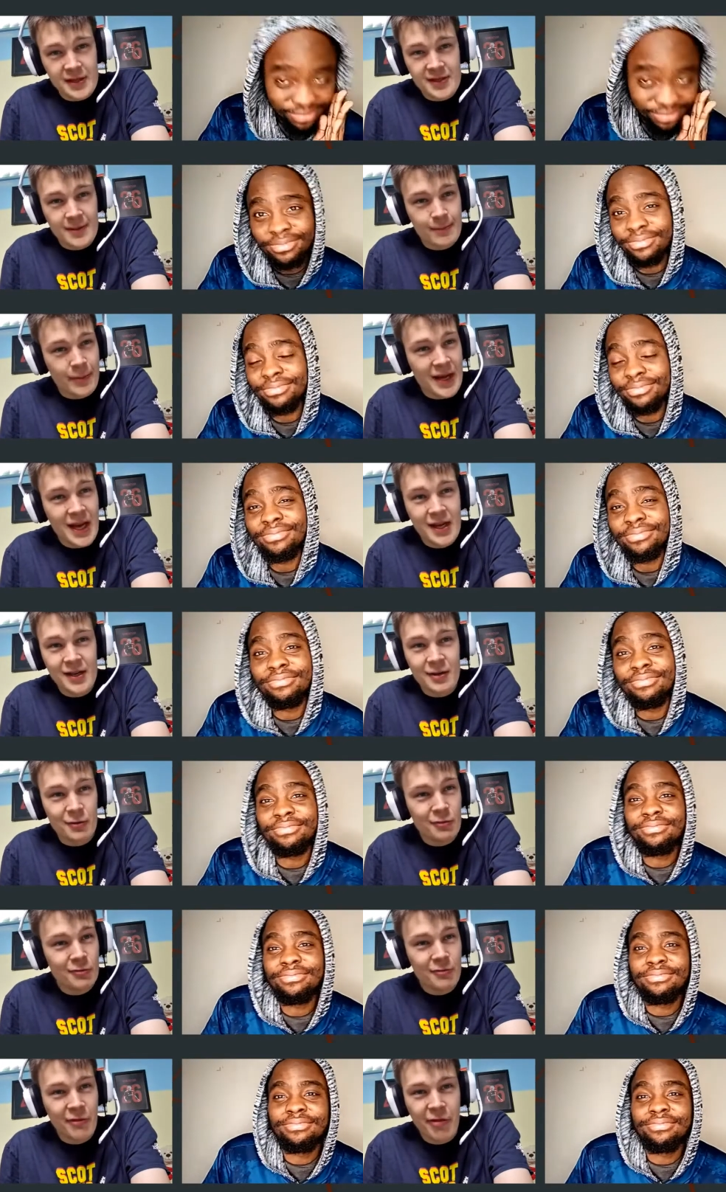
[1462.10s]

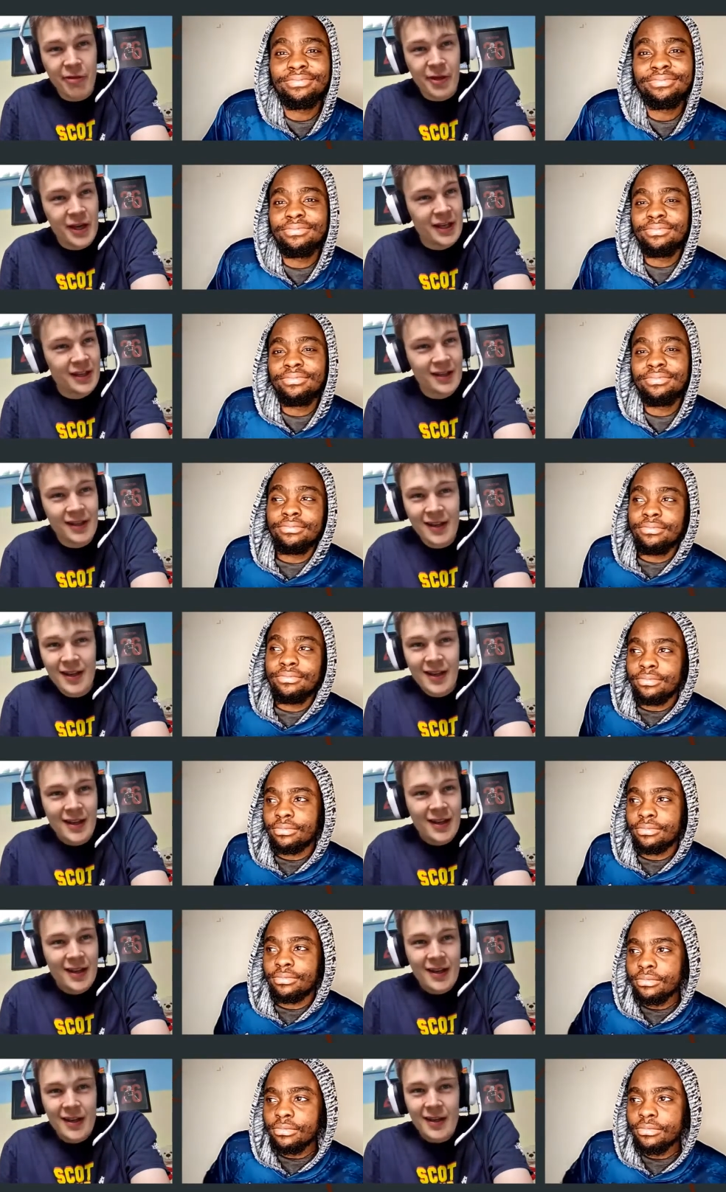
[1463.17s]
Speaker 1: debacle thing.
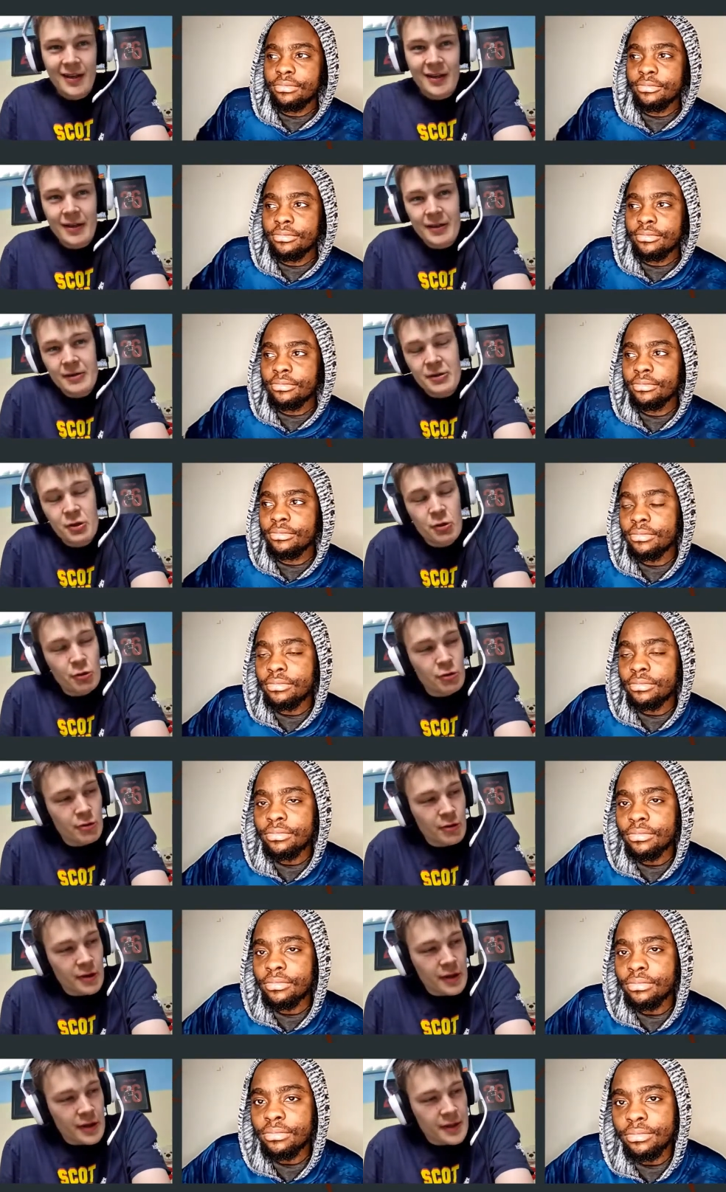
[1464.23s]
You
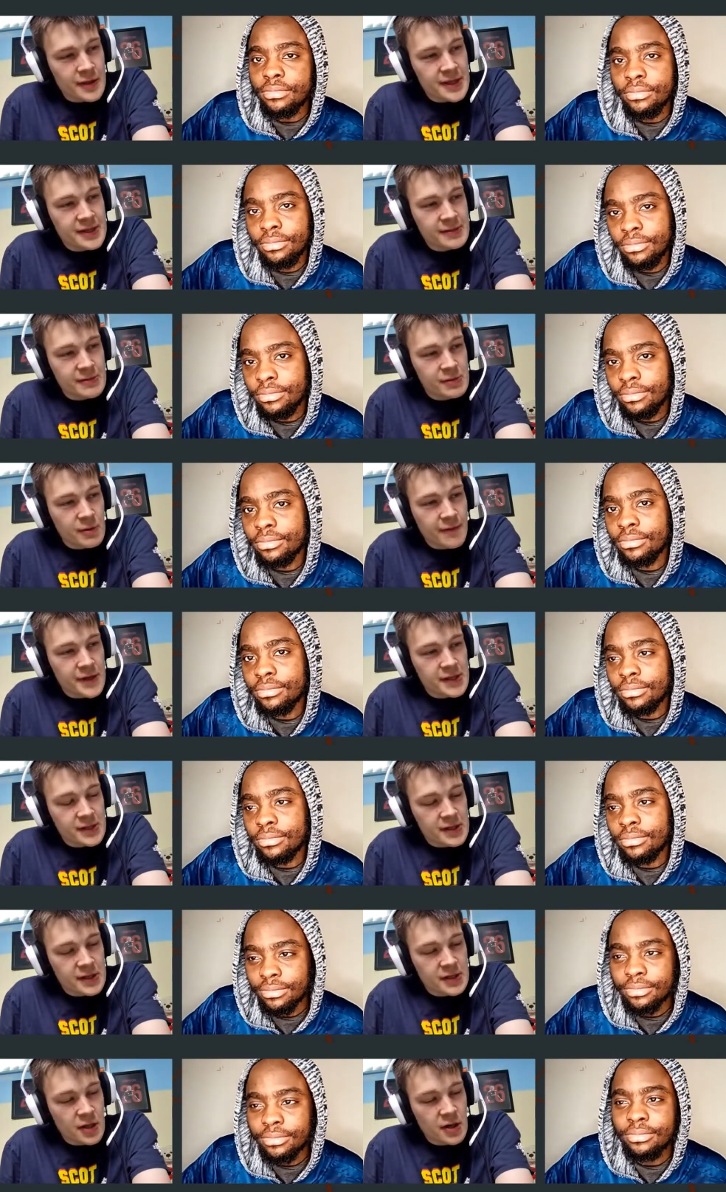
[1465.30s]
know, this was
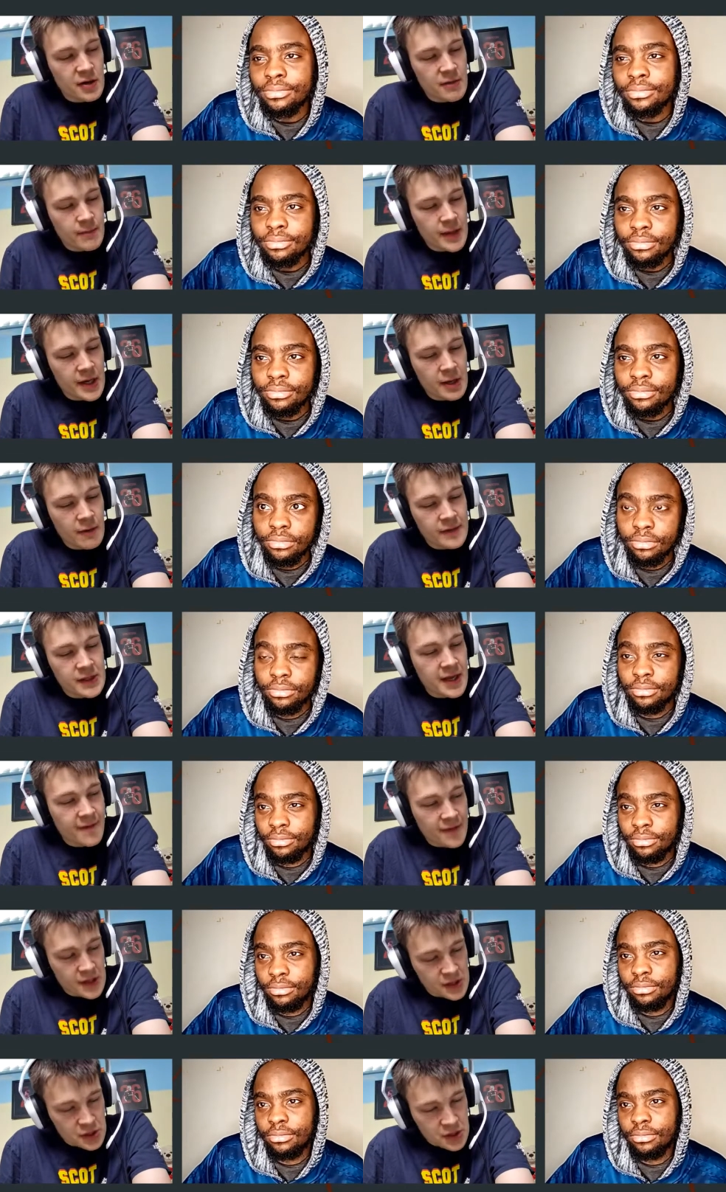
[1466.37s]
obviously done by obviously
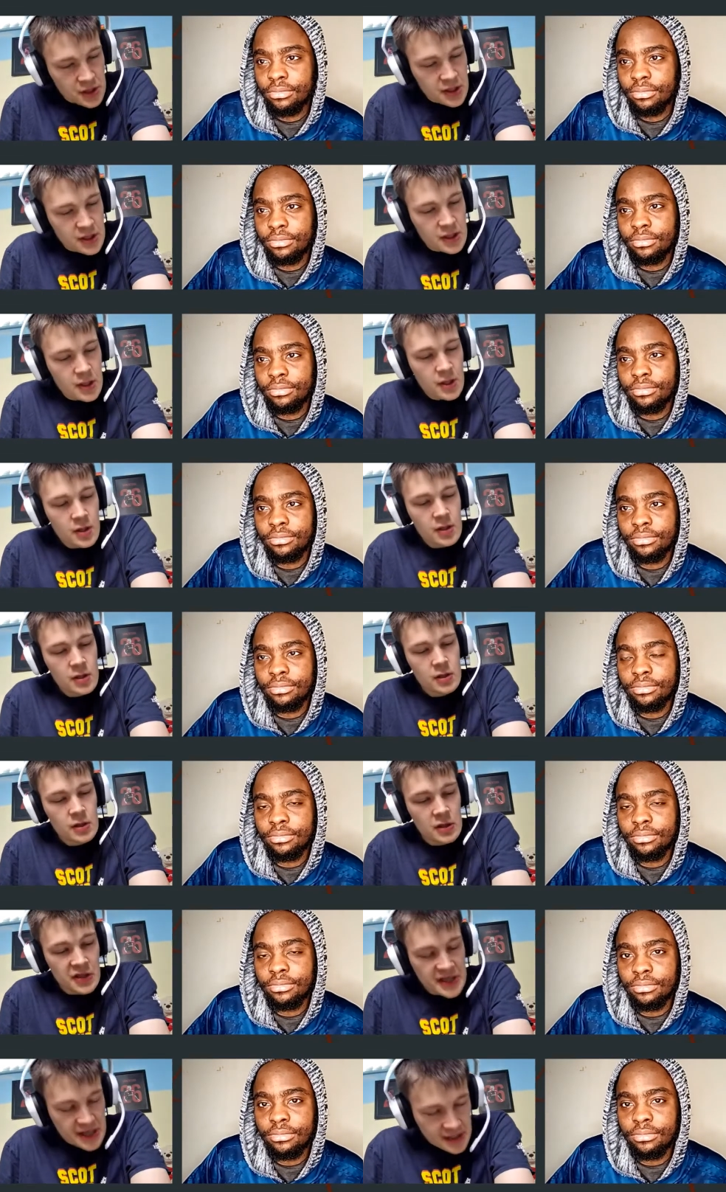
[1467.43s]
FSG,
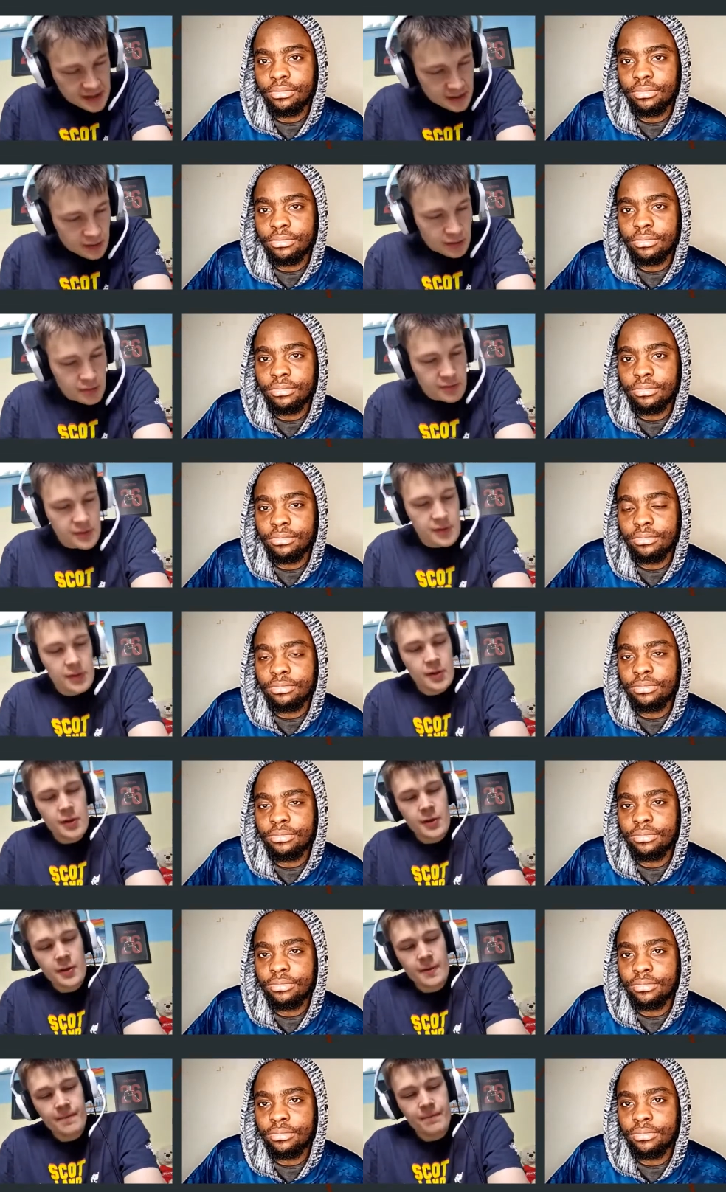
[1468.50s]
Glazers,
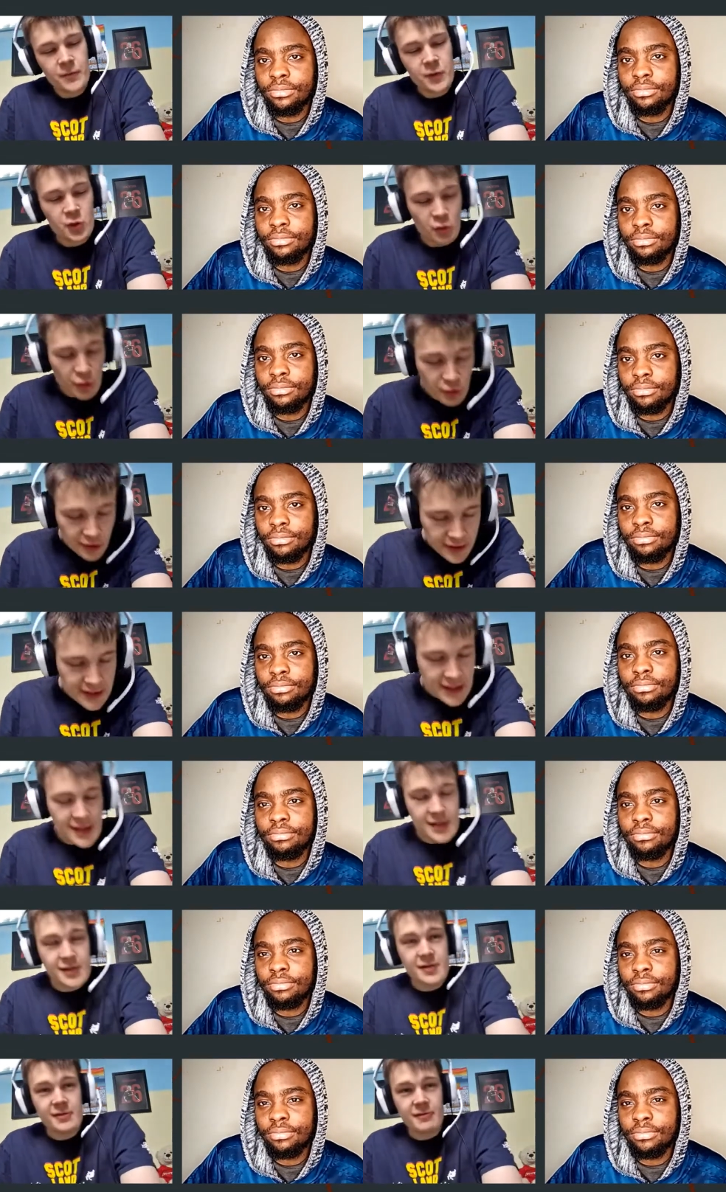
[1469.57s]

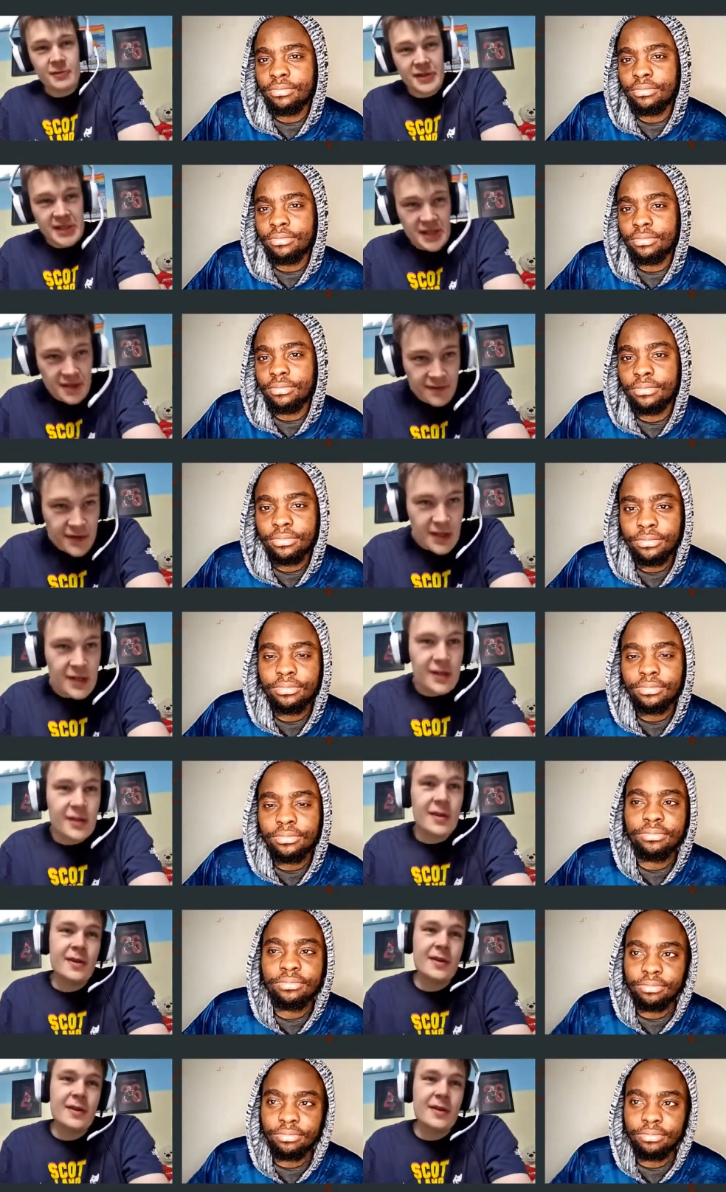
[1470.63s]
Kroenkes, Levy